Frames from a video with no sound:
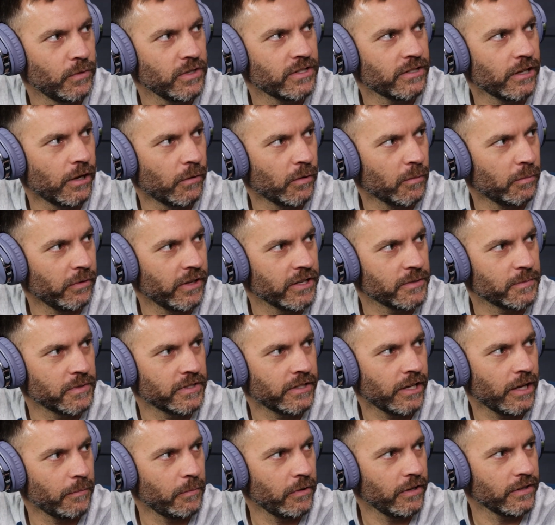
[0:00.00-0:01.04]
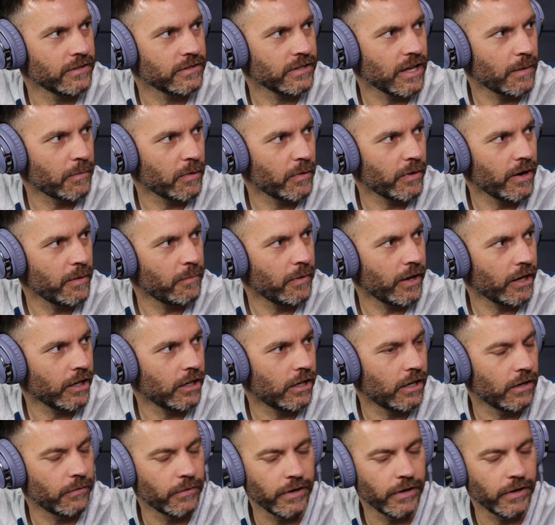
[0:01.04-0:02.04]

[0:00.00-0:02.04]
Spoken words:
We sell replacement tape. You can slap it right back on.